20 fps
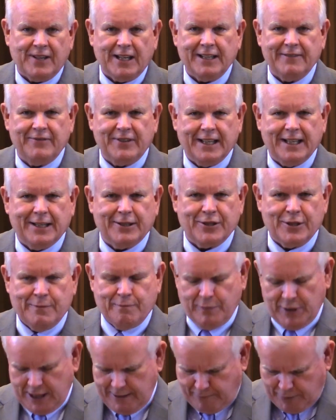5,000
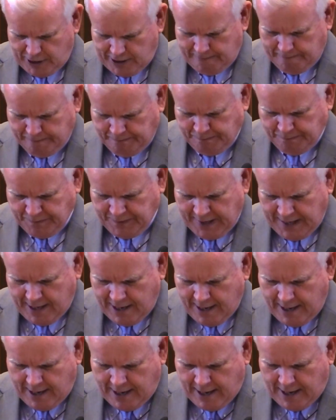people.
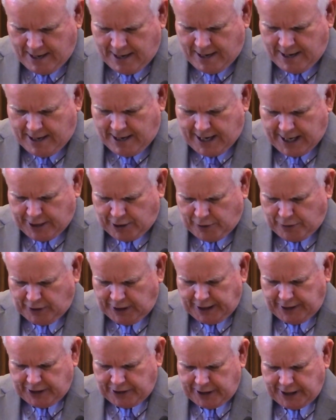And
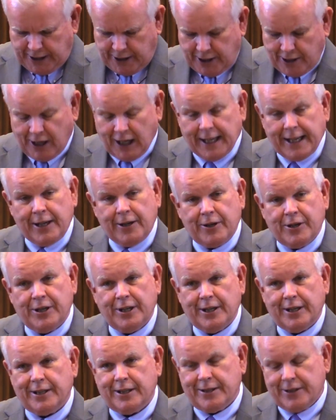only during her later
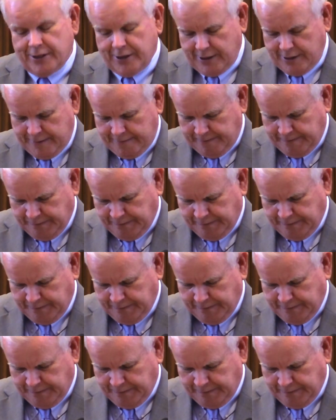years,